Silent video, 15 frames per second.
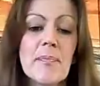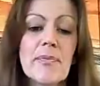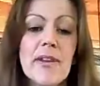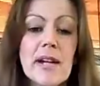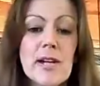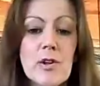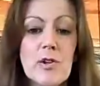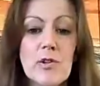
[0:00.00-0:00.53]

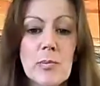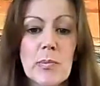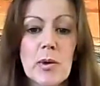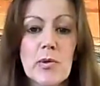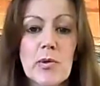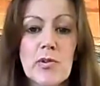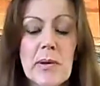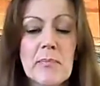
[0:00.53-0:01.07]
they use the
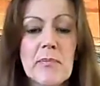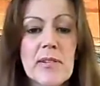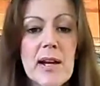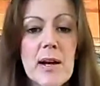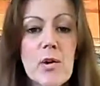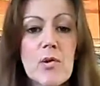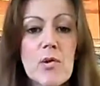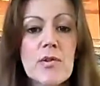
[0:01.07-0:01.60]
products
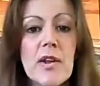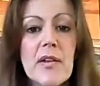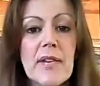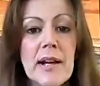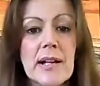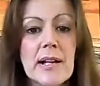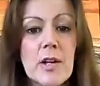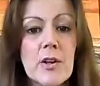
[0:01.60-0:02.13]
themselves,
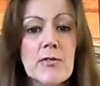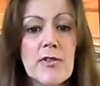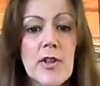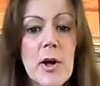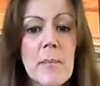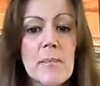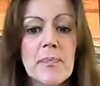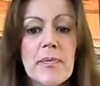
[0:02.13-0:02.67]
they love
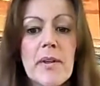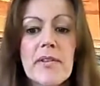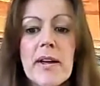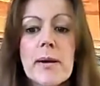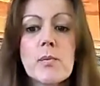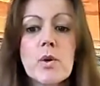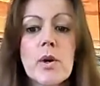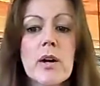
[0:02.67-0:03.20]
them,
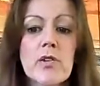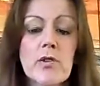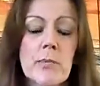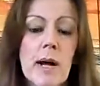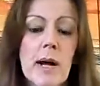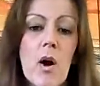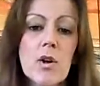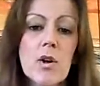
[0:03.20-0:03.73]
they will go to
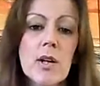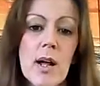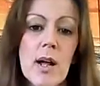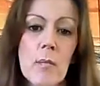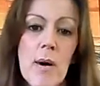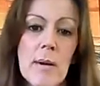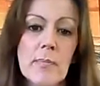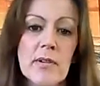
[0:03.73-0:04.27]
my
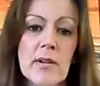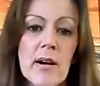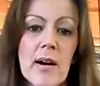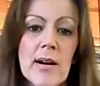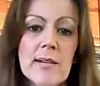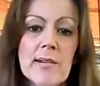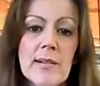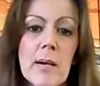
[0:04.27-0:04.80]
online
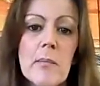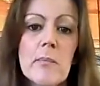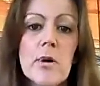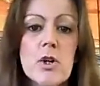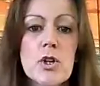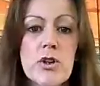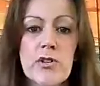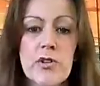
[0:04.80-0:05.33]
website,
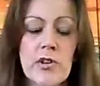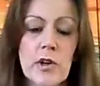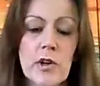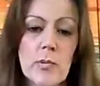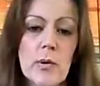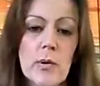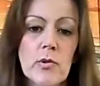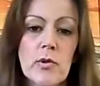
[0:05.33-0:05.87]
purchase
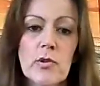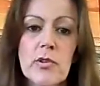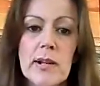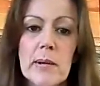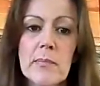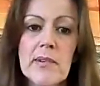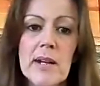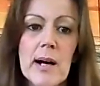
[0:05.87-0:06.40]
those products for
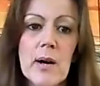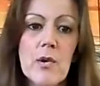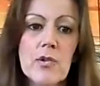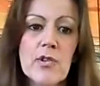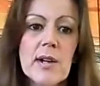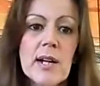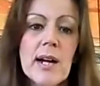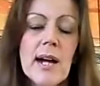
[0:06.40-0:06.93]
themselves,